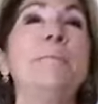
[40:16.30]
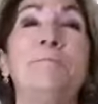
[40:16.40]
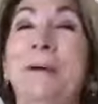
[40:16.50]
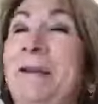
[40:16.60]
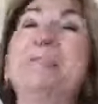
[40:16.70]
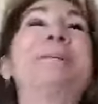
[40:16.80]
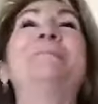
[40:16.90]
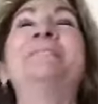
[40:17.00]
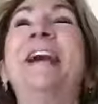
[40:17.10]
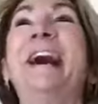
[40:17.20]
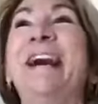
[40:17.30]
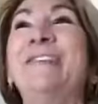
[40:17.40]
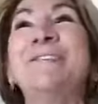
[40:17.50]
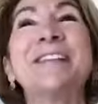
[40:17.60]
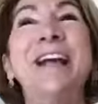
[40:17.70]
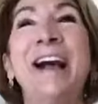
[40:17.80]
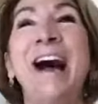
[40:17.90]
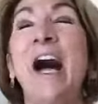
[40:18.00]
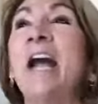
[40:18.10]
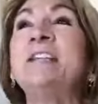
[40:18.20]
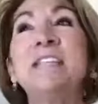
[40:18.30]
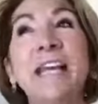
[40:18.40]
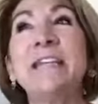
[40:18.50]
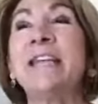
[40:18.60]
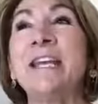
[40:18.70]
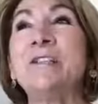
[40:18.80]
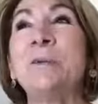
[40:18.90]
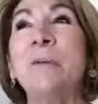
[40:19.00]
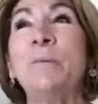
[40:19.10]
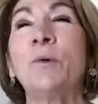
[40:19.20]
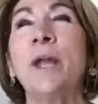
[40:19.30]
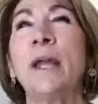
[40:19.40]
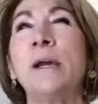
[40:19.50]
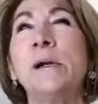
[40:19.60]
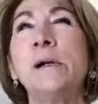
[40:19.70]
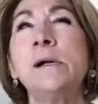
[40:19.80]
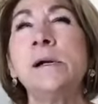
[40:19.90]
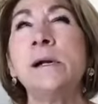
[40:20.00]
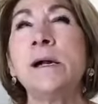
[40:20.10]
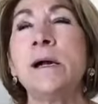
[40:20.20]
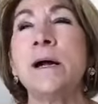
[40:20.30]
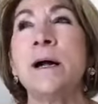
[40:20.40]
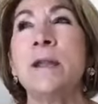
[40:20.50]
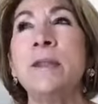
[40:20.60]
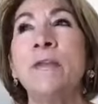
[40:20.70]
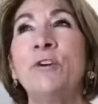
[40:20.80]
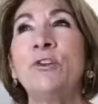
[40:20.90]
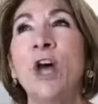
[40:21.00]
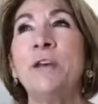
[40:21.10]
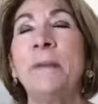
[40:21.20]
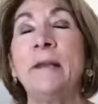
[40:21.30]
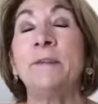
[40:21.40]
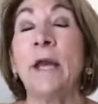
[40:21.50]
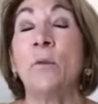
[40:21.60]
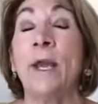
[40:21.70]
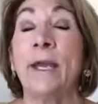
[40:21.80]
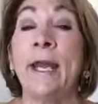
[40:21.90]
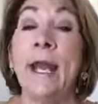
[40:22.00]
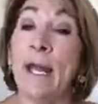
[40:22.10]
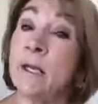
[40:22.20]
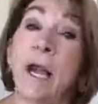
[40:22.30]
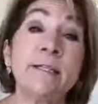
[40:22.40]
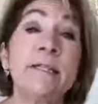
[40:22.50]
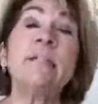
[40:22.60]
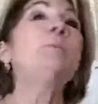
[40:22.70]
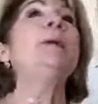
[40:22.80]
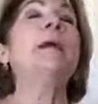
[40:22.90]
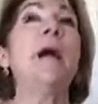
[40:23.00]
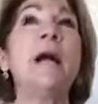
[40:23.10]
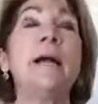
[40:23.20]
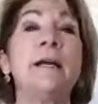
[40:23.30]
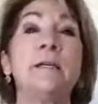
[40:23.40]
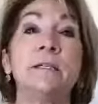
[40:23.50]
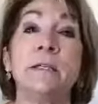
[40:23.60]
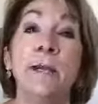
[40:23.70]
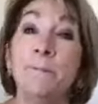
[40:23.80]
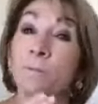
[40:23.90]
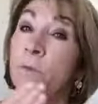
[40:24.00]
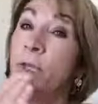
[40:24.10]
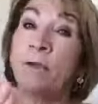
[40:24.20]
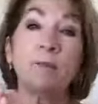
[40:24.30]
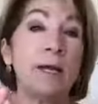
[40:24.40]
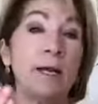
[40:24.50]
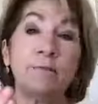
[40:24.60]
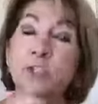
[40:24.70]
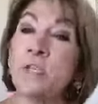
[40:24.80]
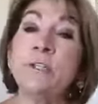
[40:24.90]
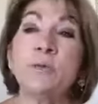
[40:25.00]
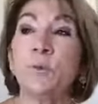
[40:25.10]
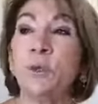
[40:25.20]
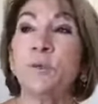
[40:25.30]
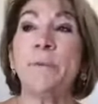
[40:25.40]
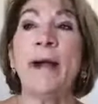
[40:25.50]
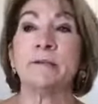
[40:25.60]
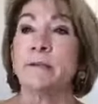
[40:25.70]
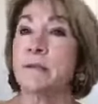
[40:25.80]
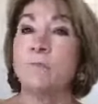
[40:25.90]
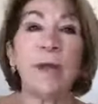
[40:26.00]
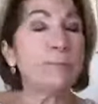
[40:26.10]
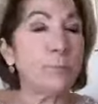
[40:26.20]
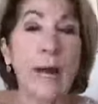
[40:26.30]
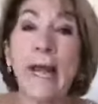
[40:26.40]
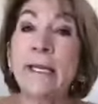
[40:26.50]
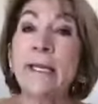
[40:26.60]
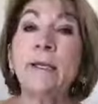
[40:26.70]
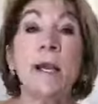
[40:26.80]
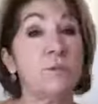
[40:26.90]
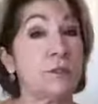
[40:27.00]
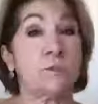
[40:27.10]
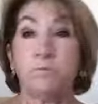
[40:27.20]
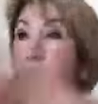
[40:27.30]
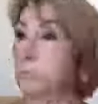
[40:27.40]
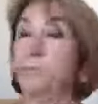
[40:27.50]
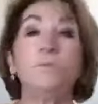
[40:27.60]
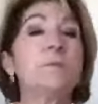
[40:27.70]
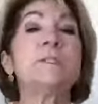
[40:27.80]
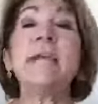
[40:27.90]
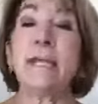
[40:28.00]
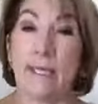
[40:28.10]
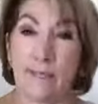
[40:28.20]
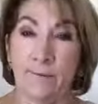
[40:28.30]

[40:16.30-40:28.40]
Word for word: but sometimes I say things and people are like, huh, never thought about it that way. And guys, it's because, and I've, and I've shared this with you in the past, it's, I'm not bragging, I'm just stating.